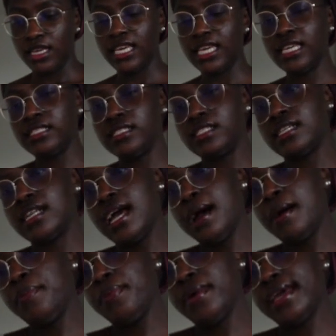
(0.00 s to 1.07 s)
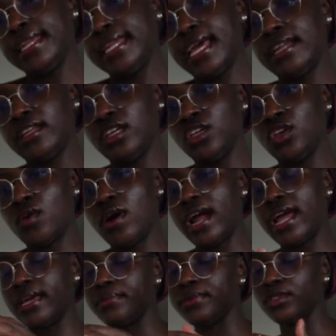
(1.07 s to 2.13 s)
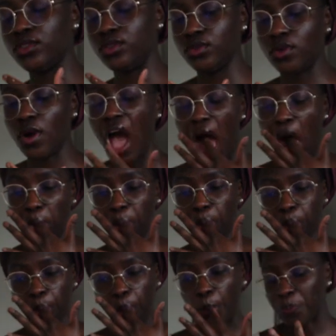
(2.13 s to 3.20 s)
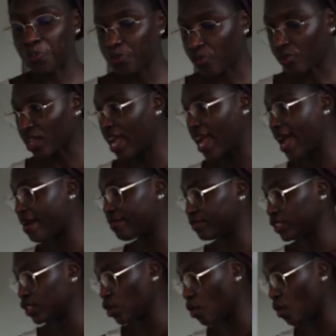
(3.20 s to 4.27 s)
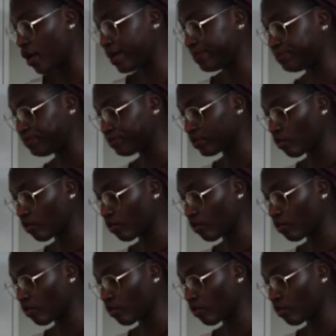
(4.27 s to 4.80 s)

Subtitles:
eats it up, and then you are able to have your